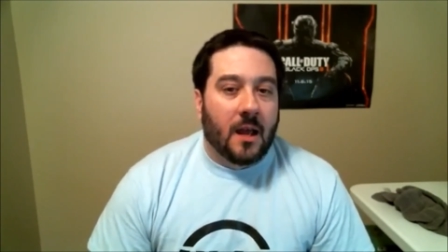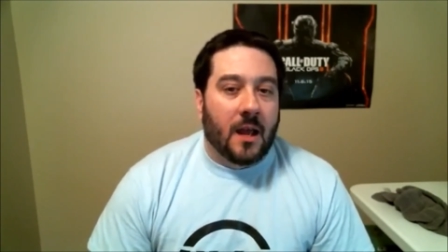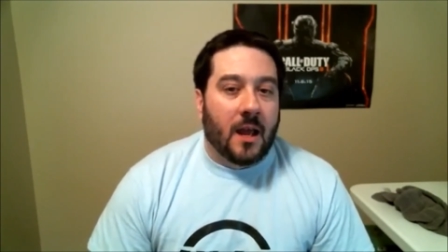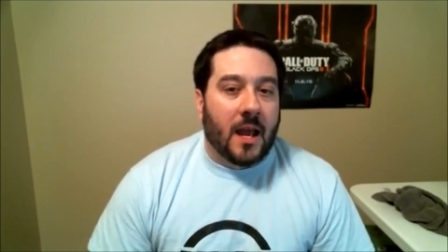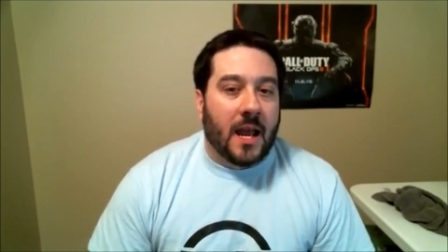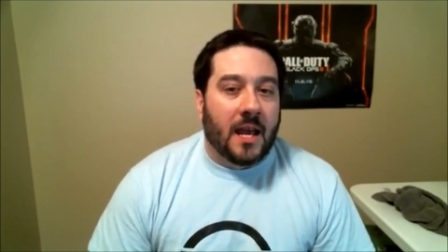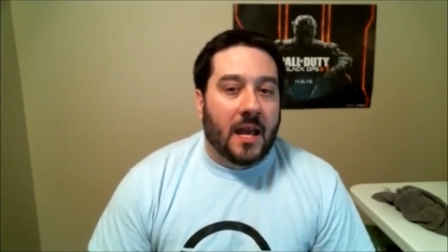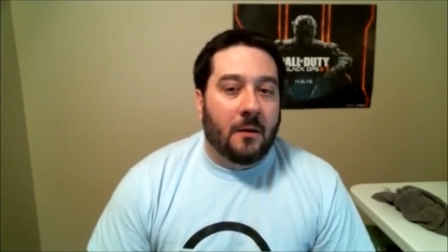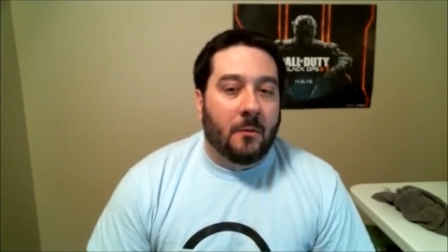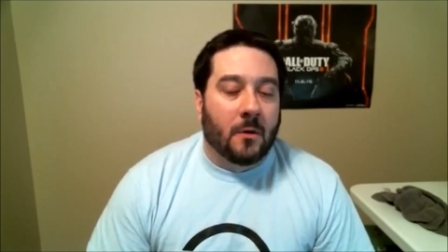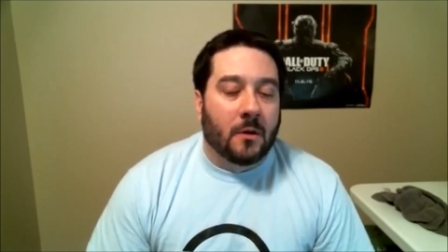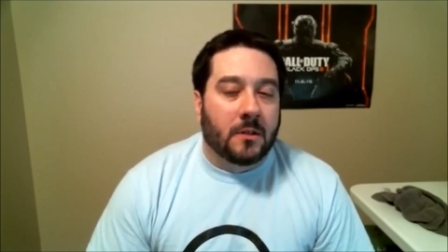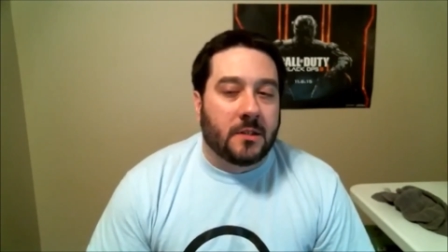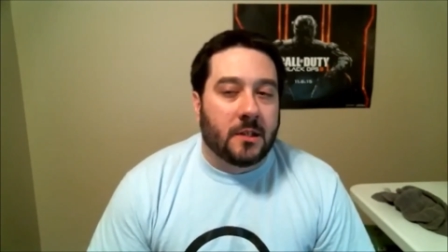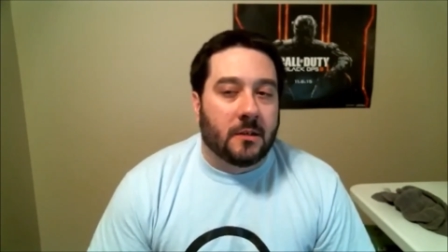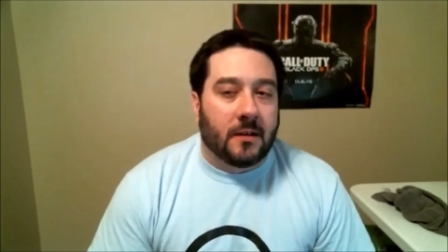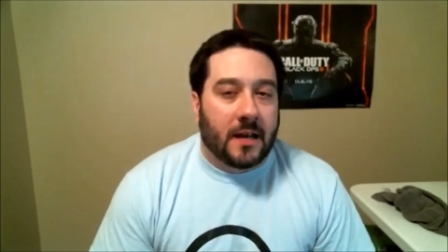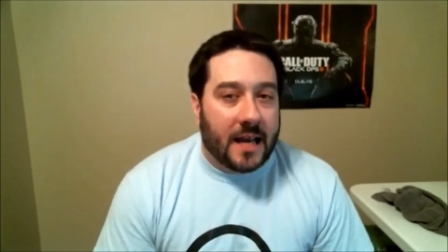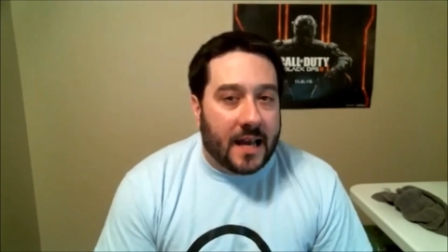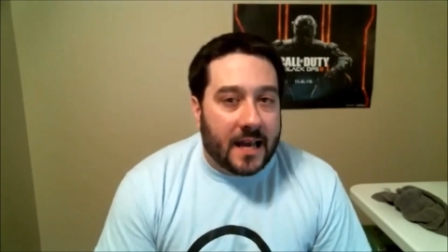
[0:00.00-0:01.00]
and work
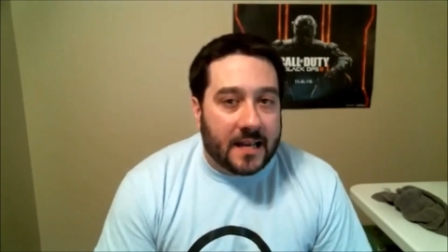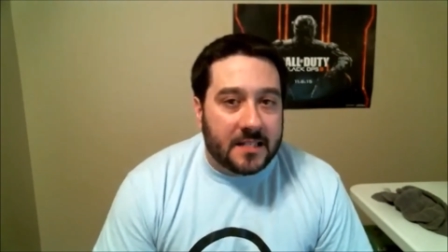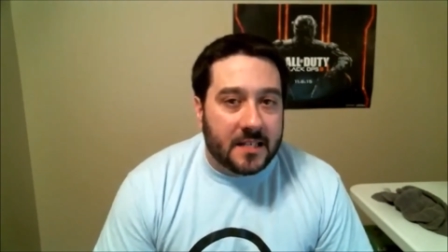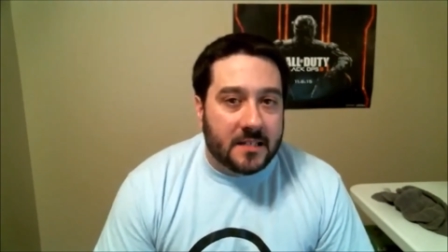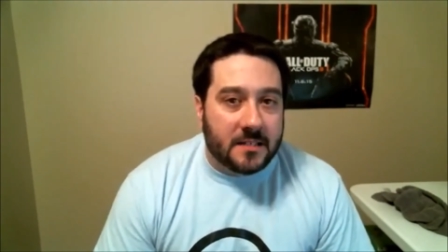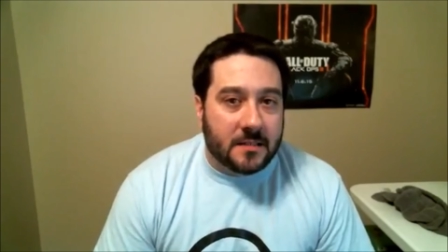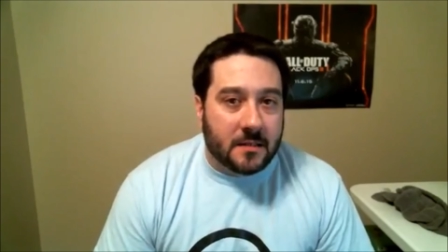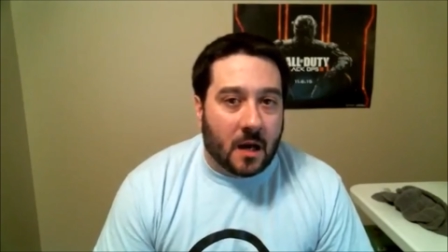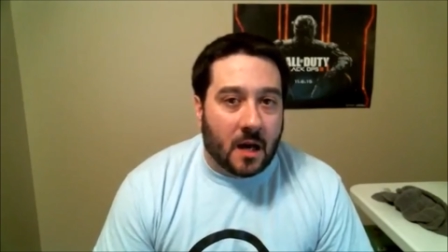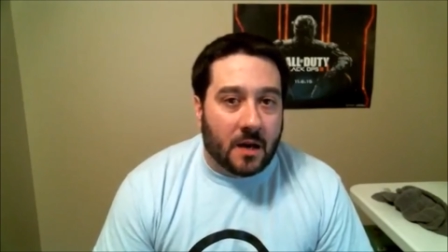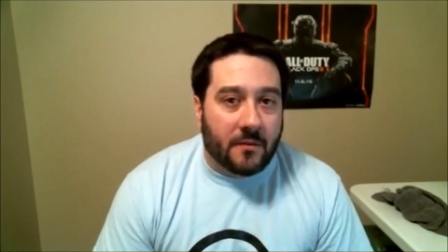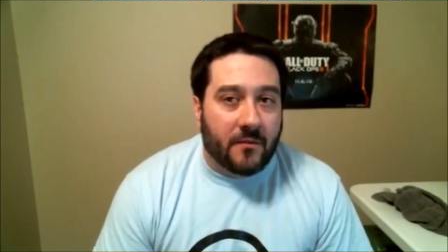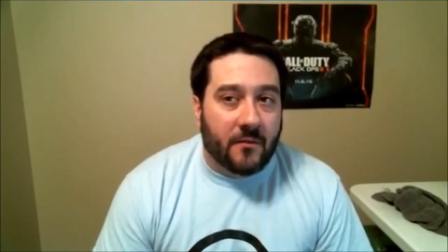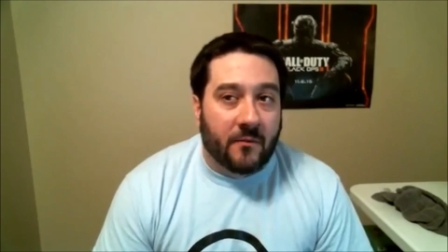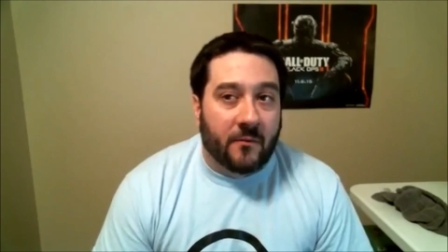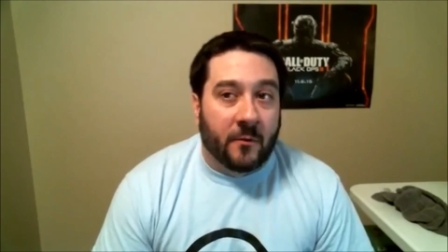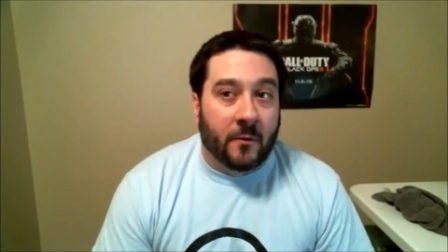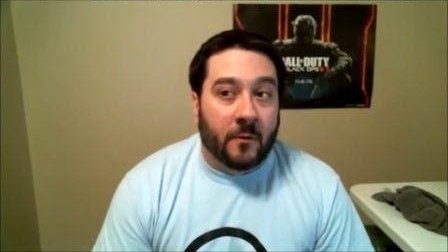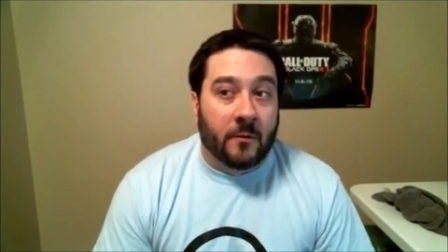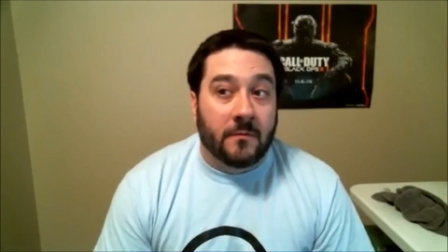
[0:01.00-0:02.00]
their asses off
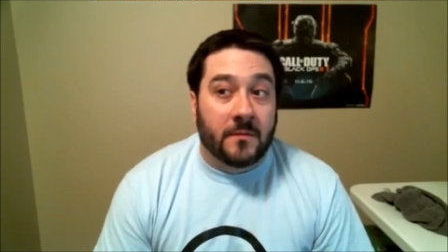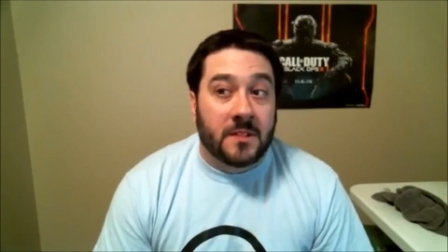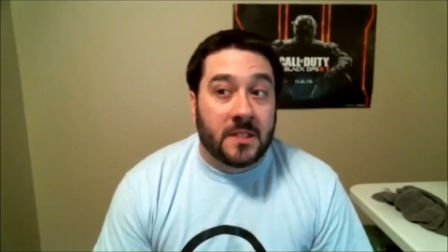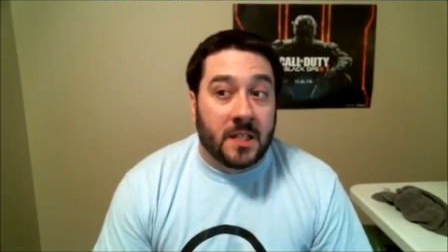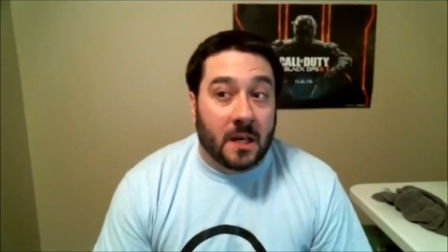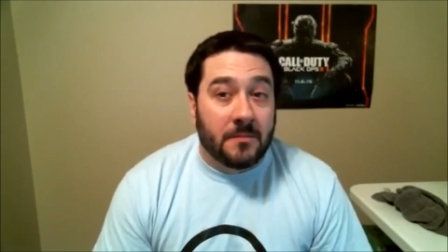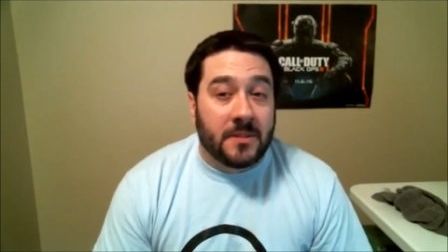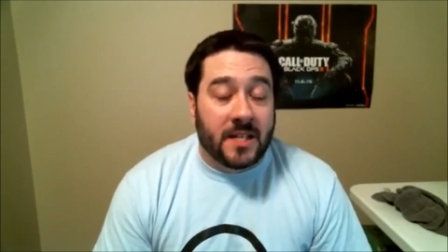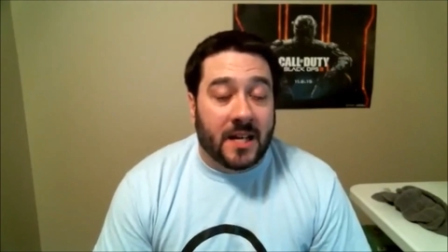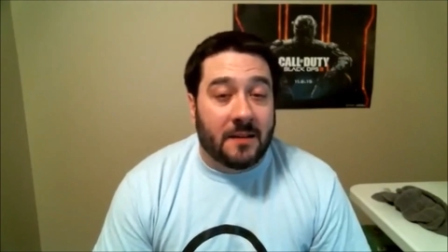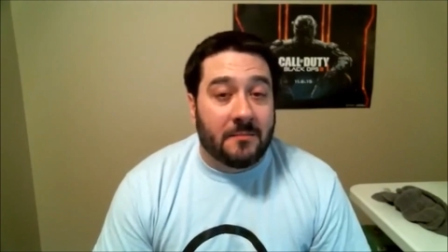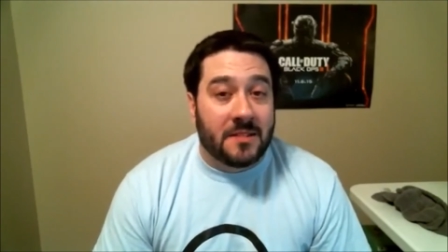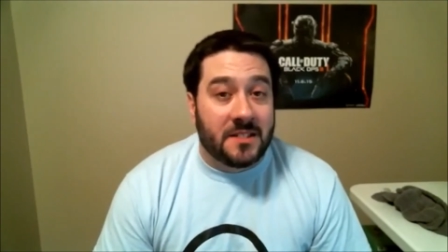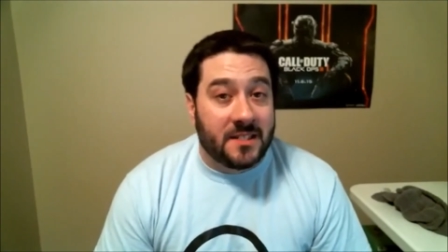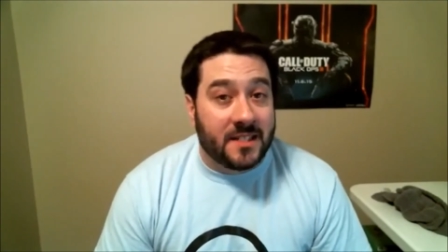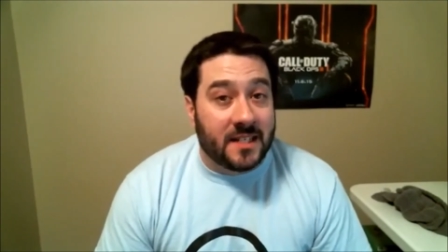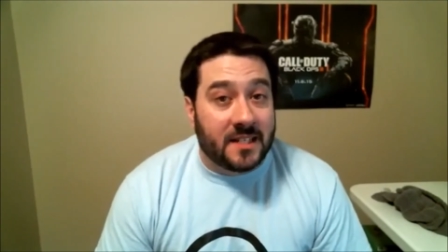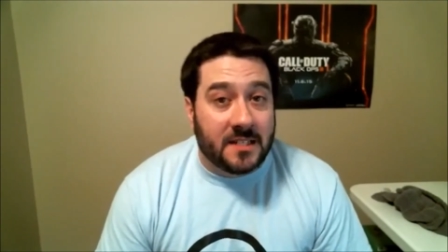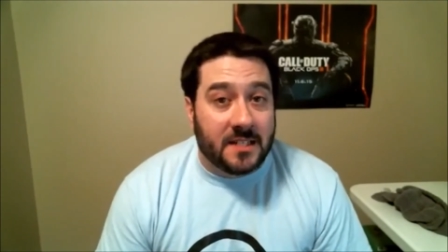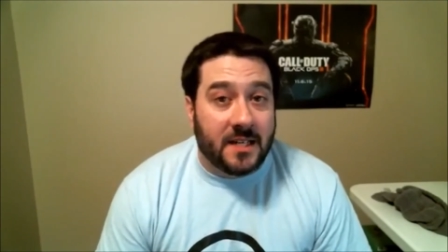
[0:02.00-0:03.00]
for sometimes
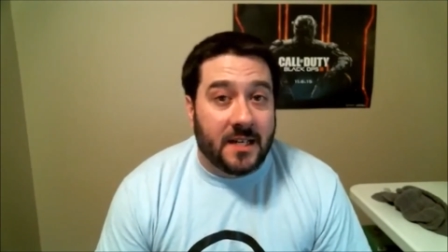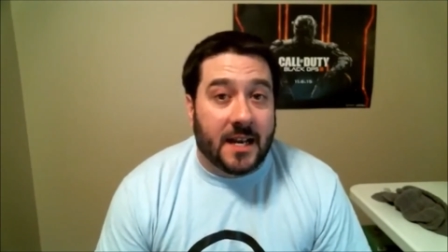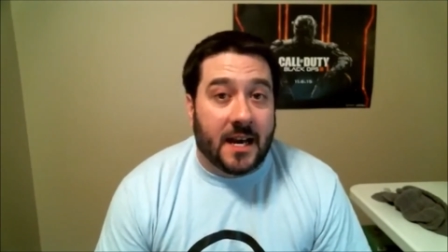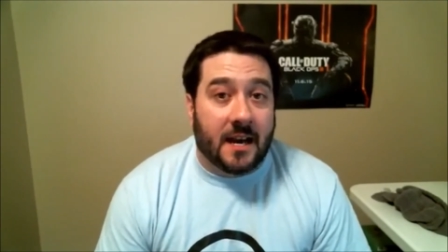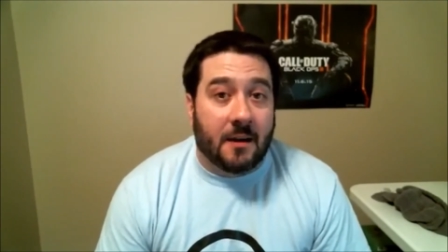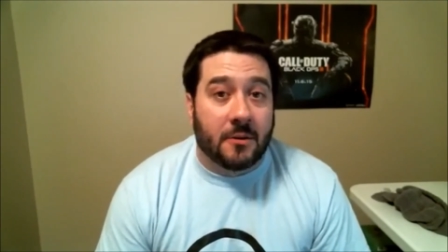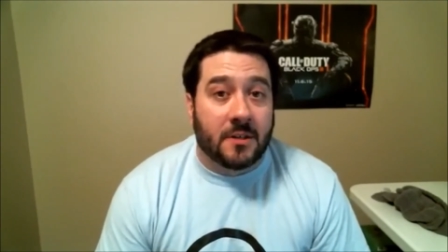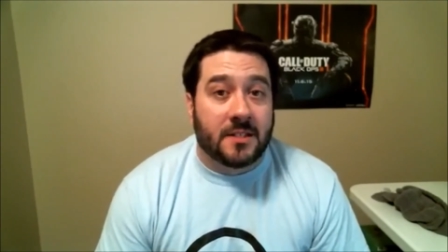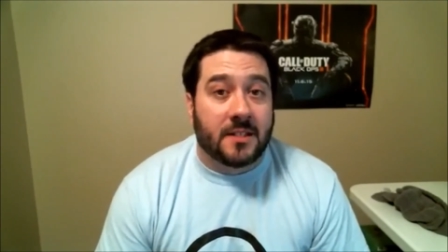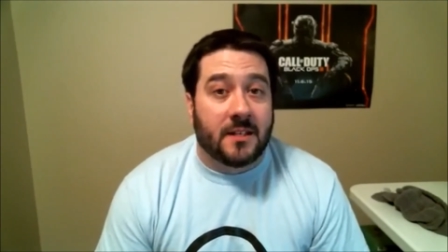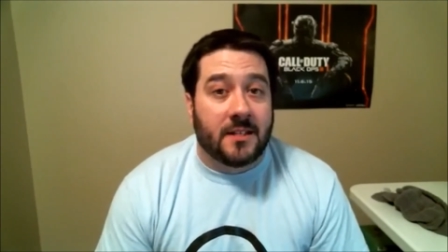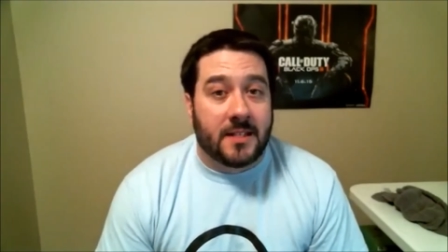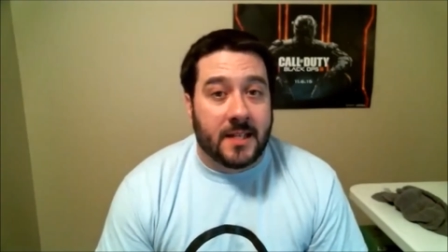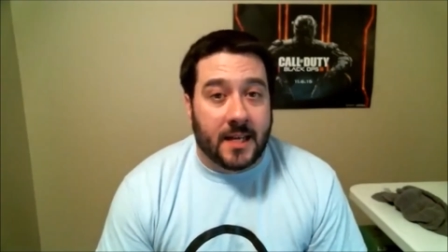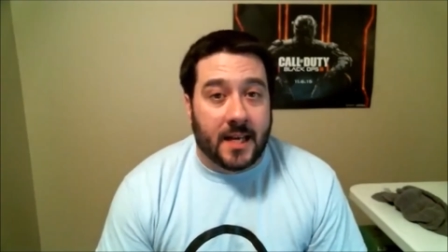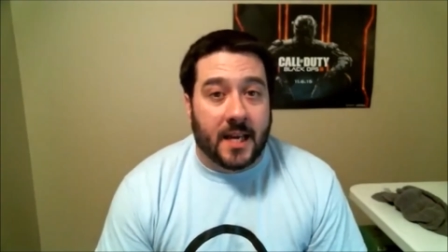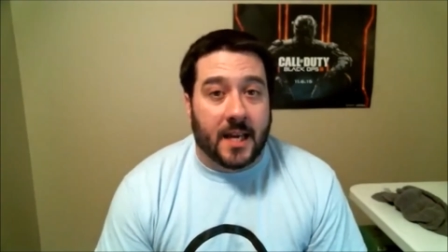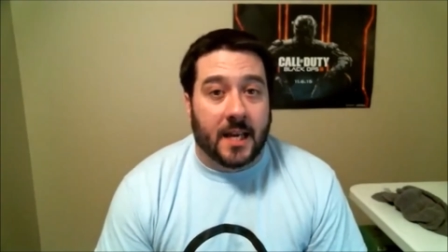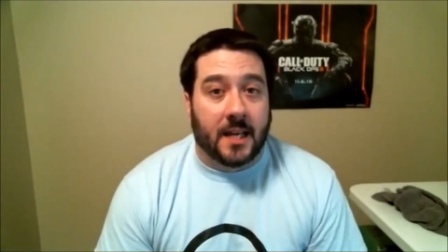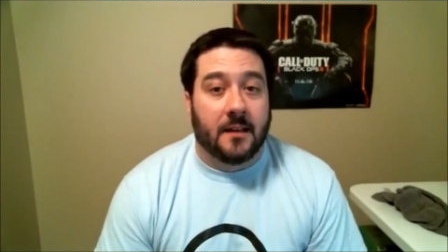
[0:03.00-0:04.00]
16 hours a
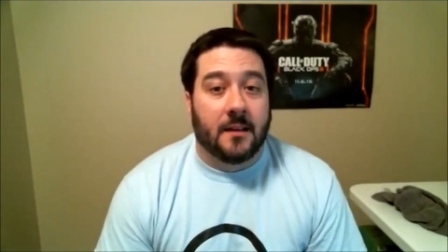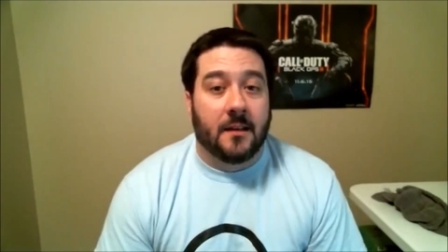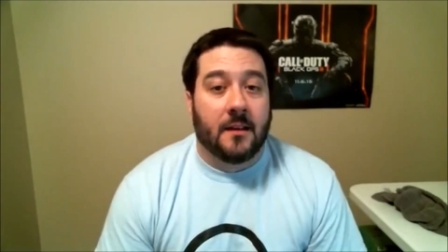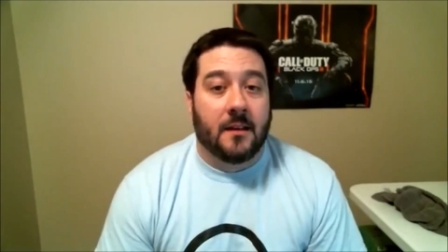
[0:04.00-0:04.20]
day